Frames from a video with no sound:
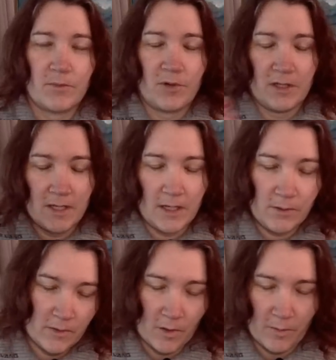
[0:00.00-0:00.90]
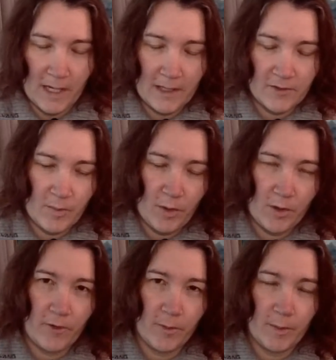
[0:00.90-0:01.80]
Print out your balance
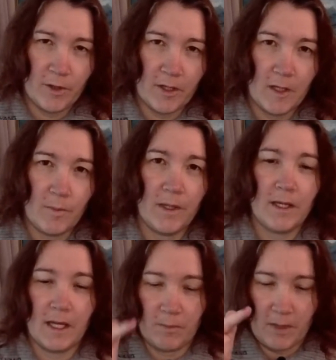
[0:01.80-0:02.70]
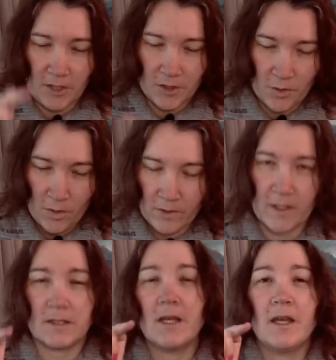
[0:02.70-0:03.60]
report from your bookkeeping and make sure
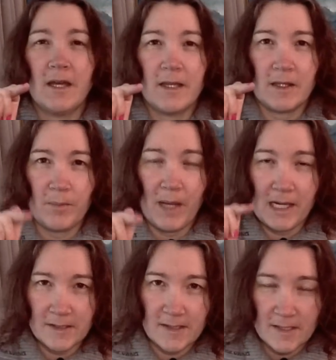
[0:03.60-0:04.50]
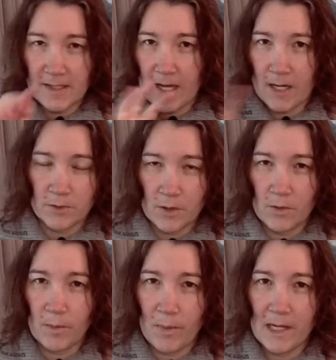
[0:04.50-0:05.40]
that the balances, the
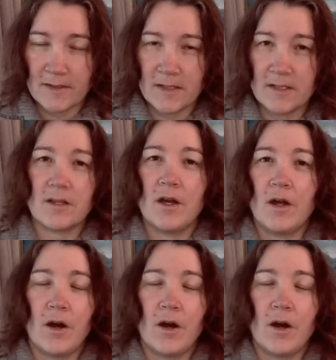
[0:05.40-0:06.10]
outgoing balances,